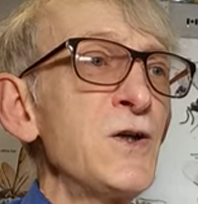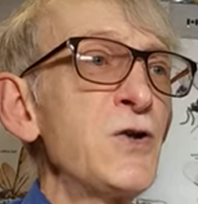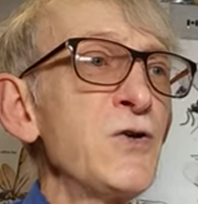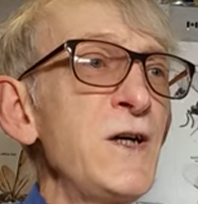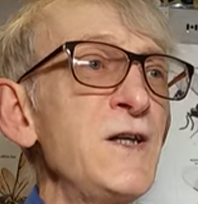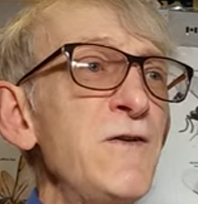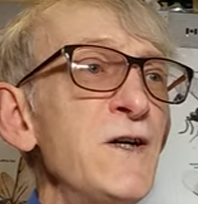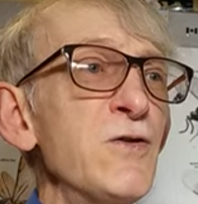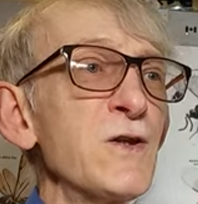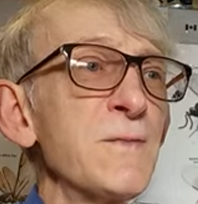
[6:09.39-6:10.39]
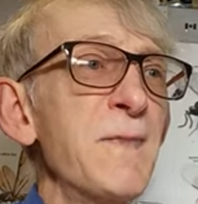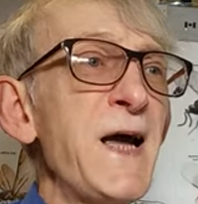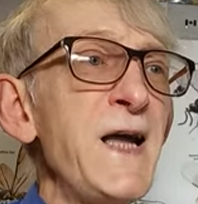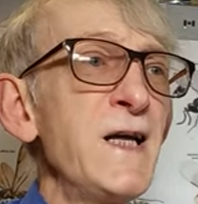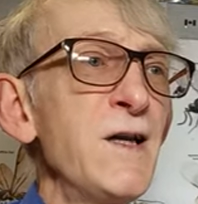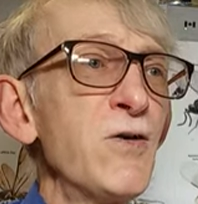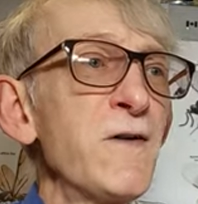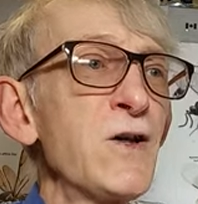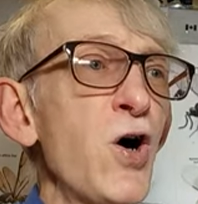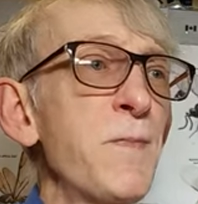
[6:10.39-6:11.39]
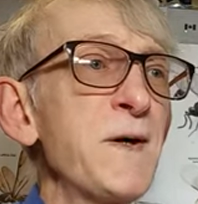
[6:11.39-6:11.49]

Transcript: two individuals, male on the top